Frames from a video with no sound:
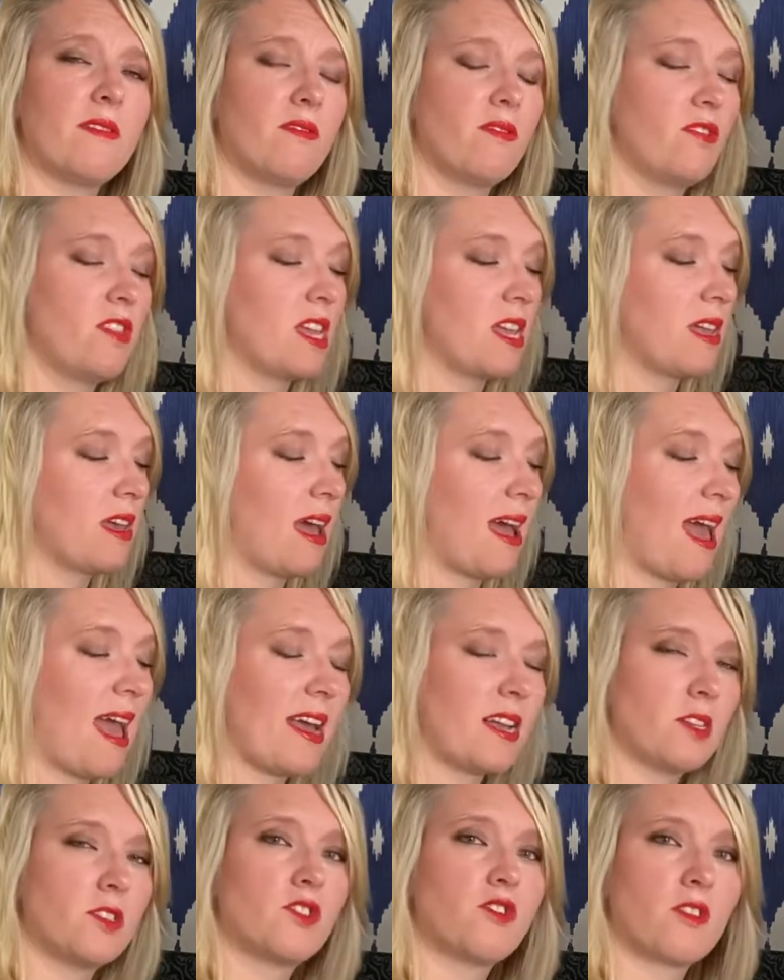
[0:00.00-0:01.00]
the
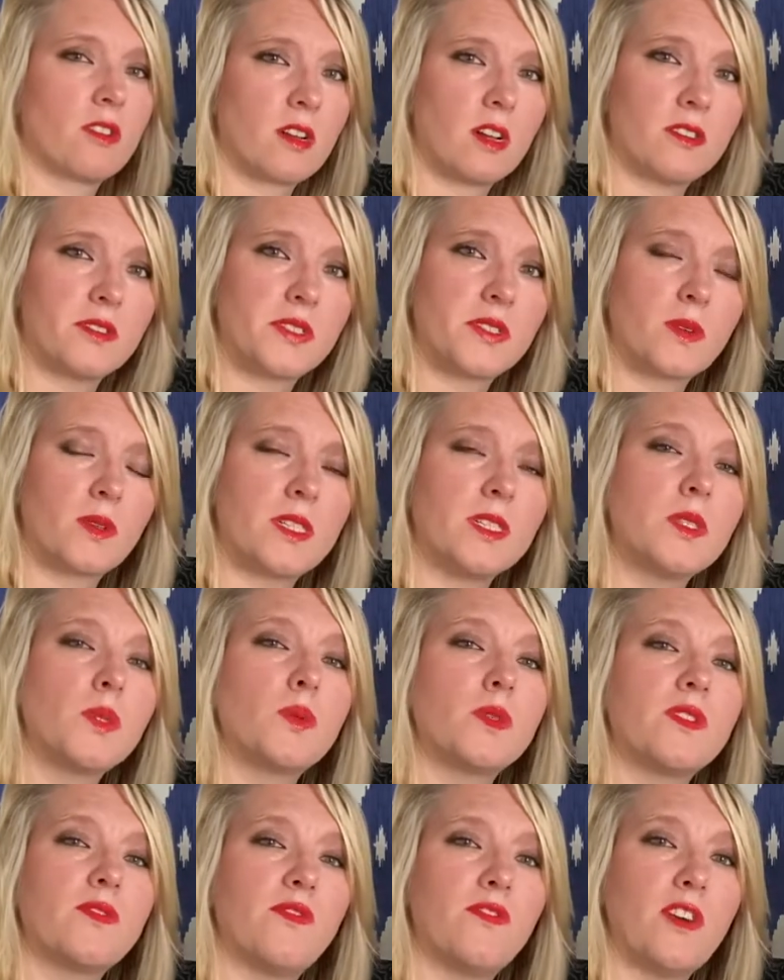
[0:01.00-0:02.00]
extra consequence
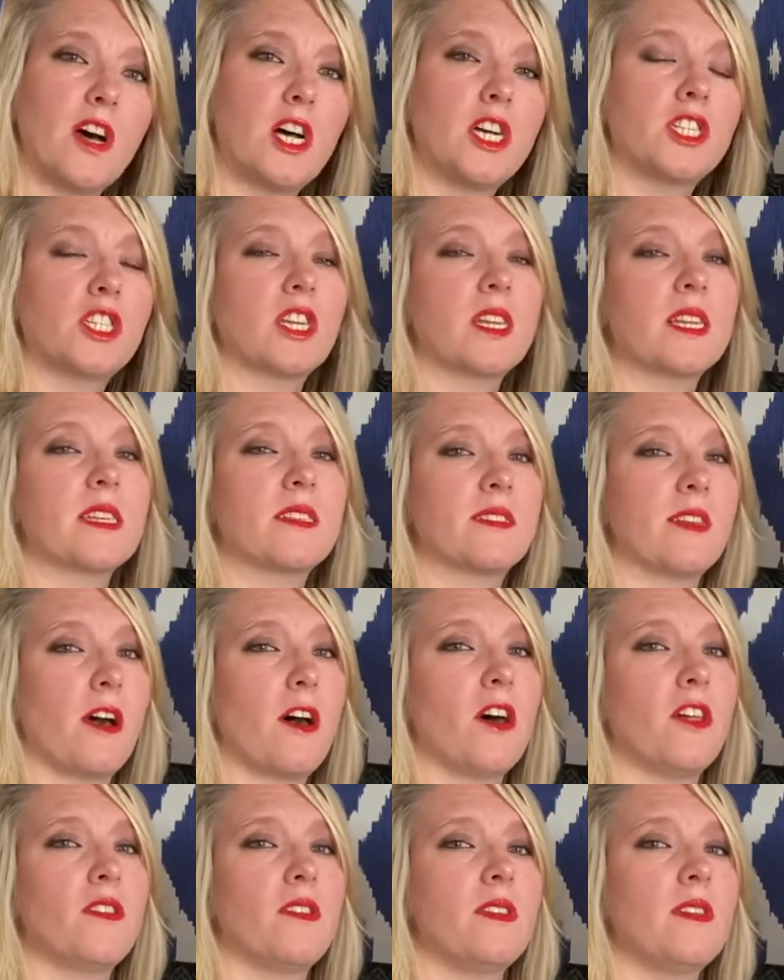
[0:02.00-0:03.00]
was virtually
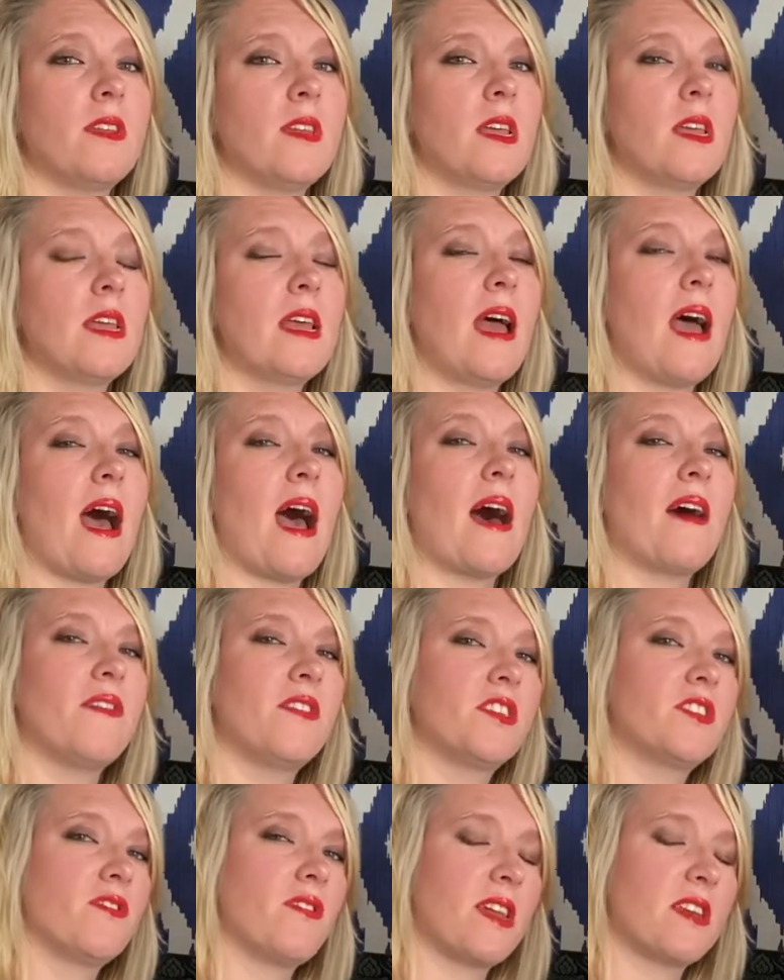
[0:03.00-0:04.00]
certain, and
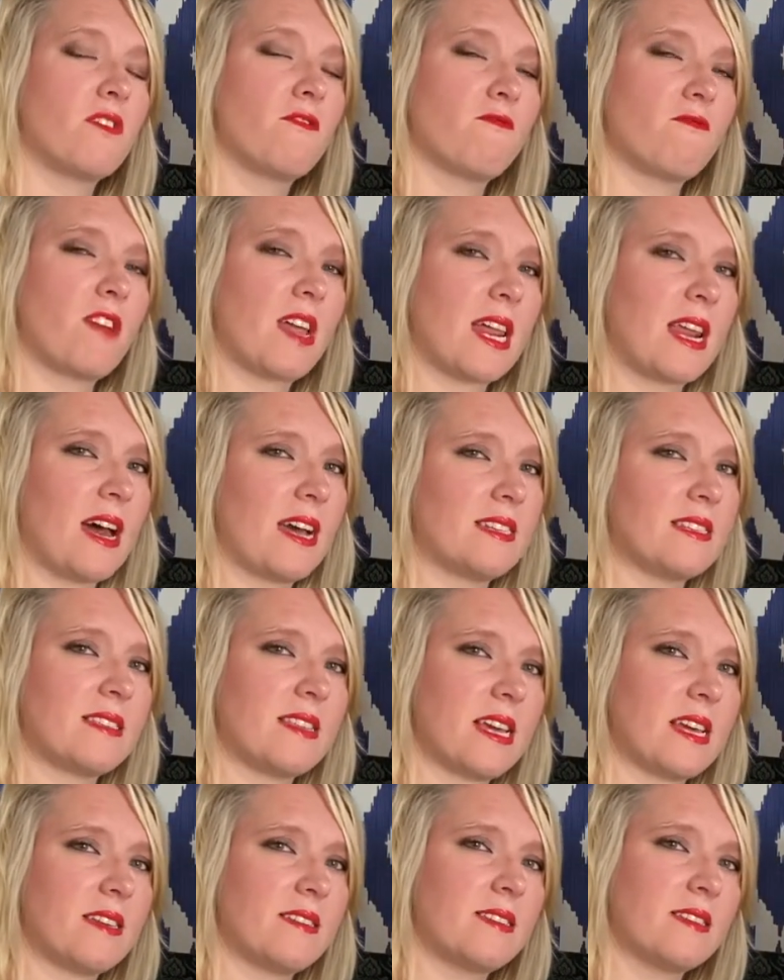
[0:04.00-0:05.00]
the defendant realised
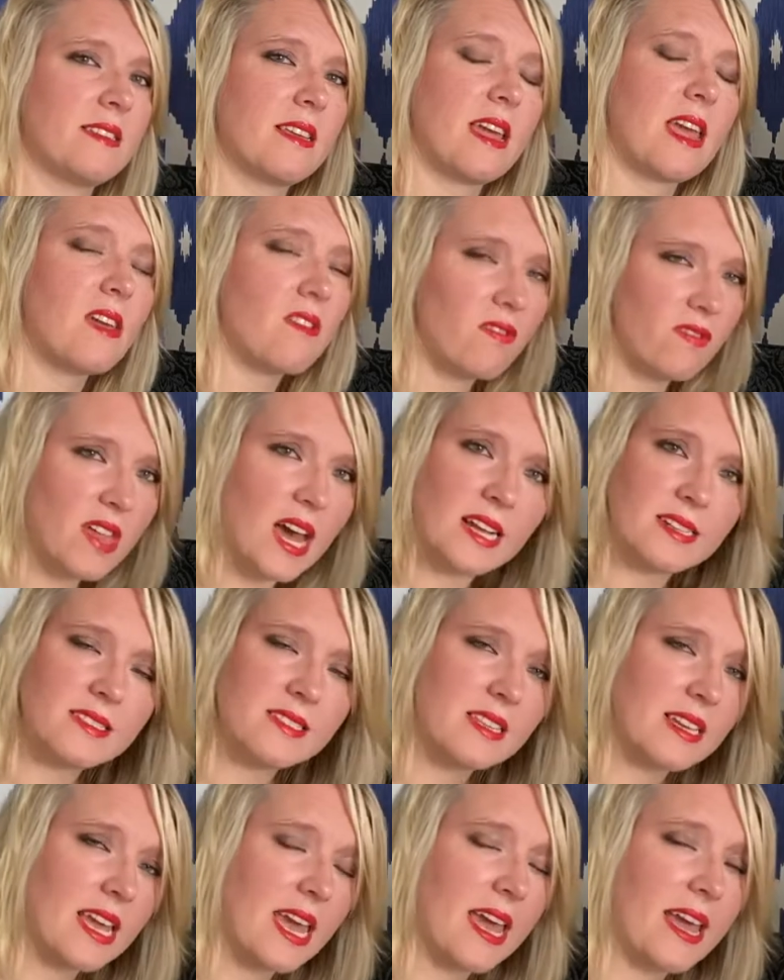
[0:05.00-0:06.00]
this. If that's
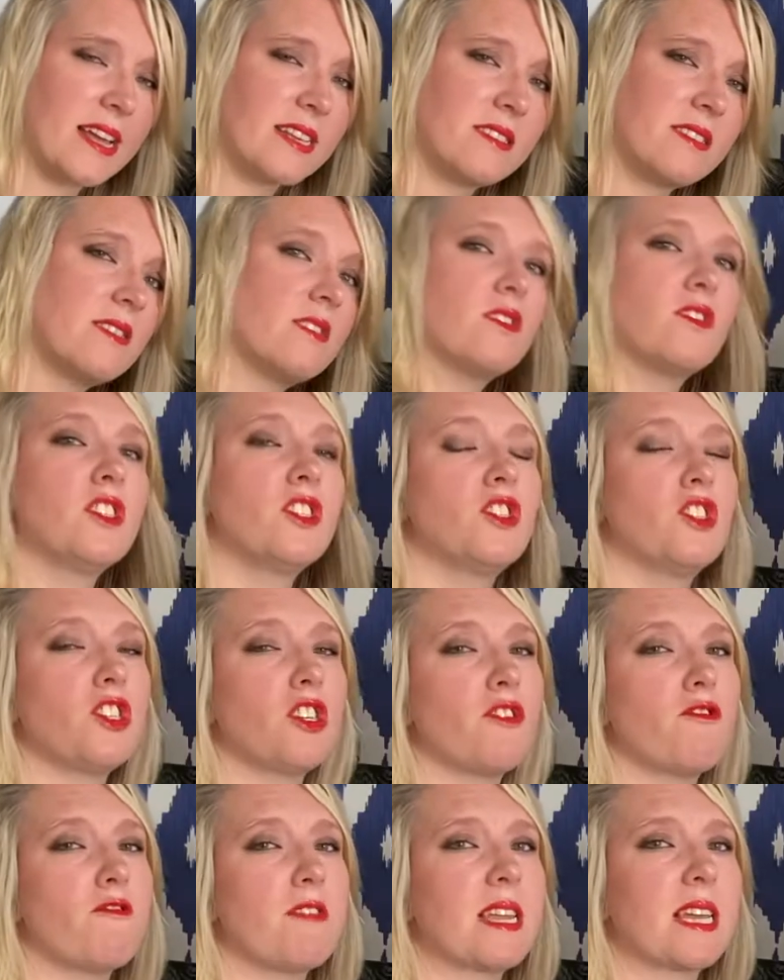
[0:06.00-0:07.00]
the case, the
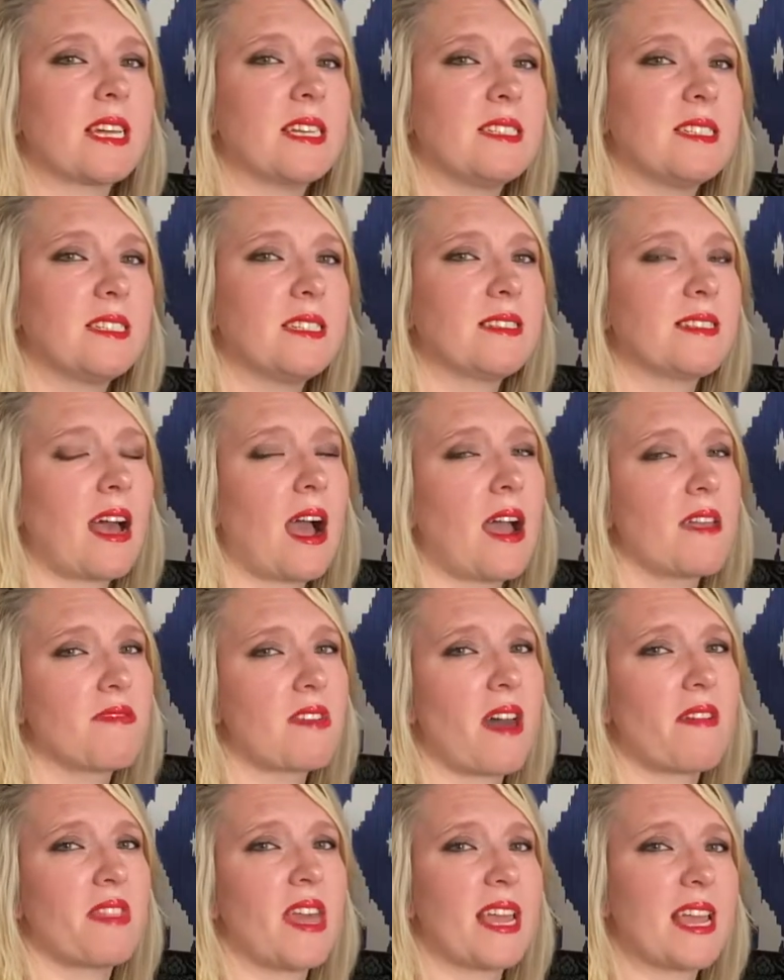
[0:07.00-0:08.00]
jury can decide
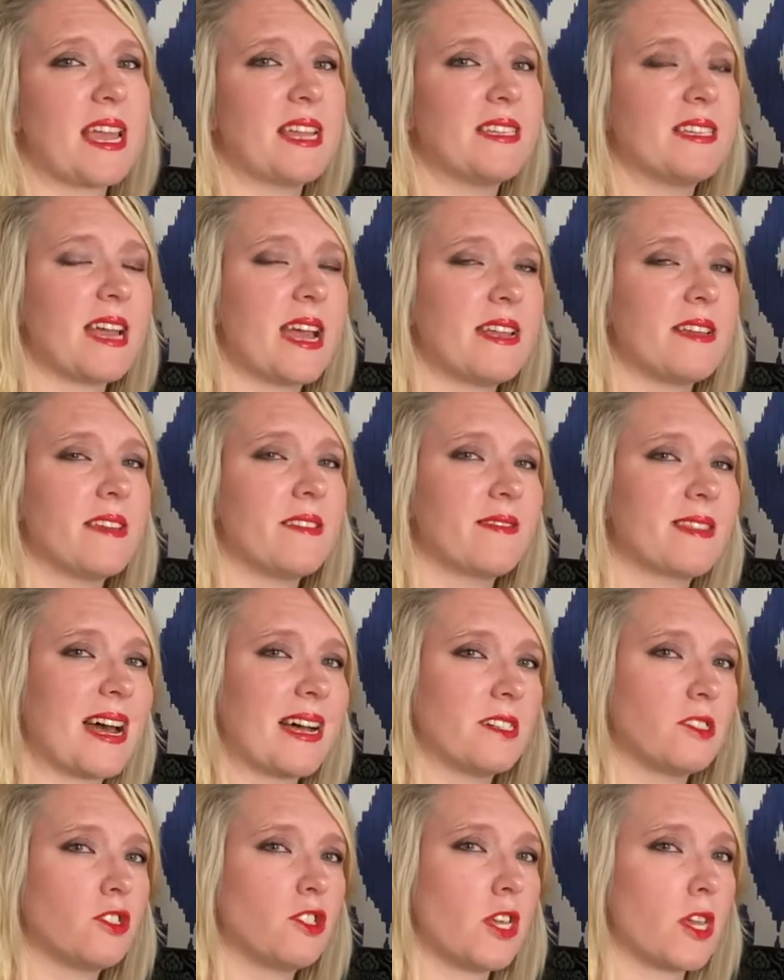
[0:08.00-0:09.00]
that they intended
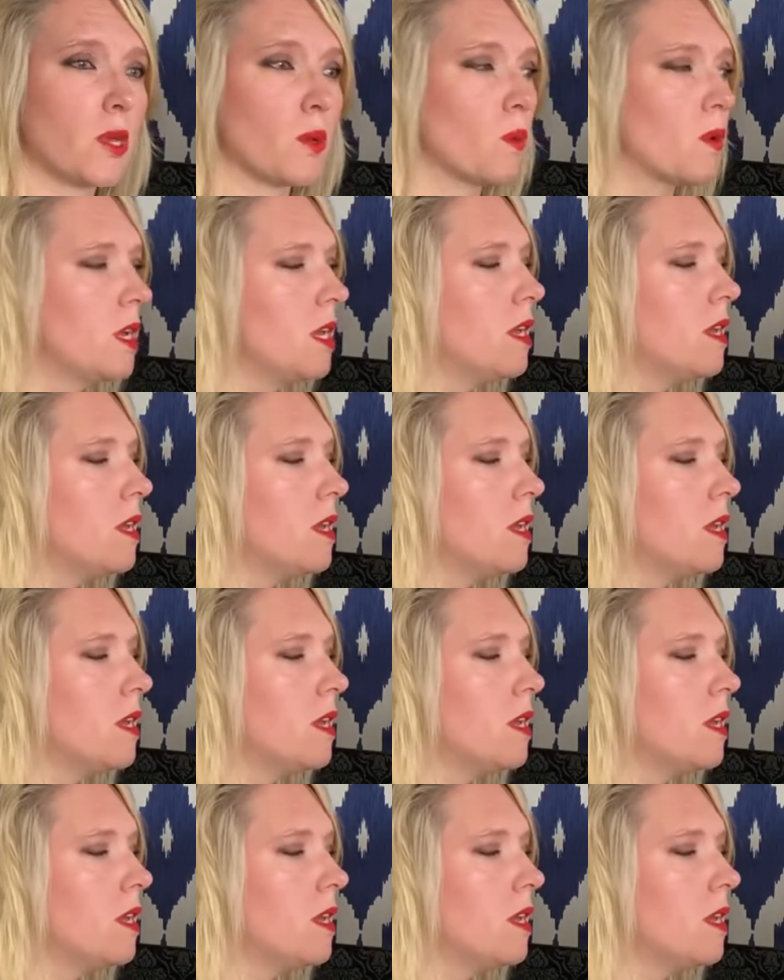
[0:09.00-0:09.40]
that too.